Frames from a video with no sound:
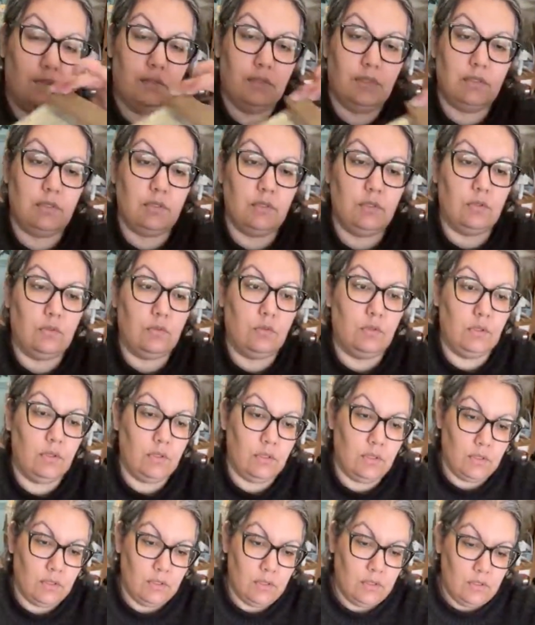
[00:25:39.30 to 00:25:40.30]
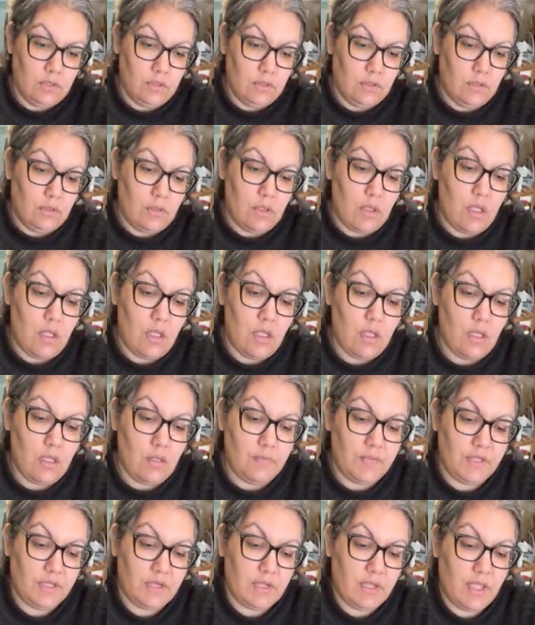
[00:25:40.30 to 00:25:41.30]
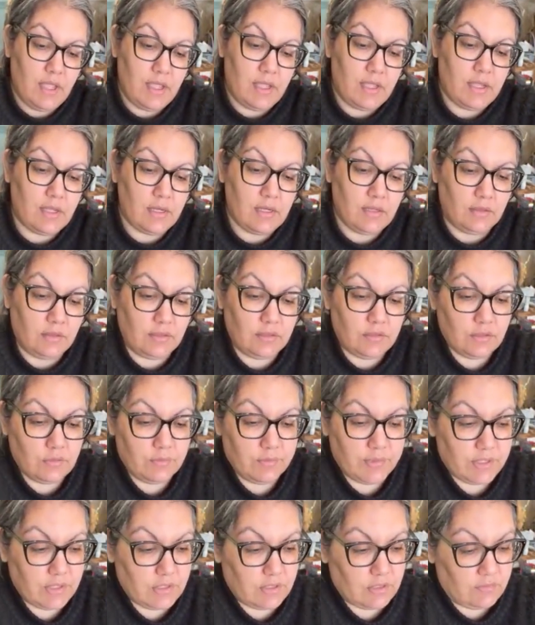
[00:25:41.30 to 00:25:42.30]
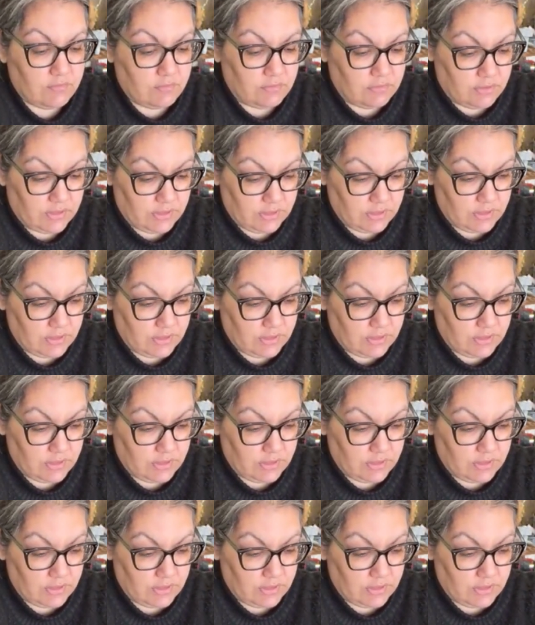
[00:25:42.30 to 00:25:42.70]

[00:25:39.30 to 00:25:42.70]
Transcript: So I'm going to add a little bit of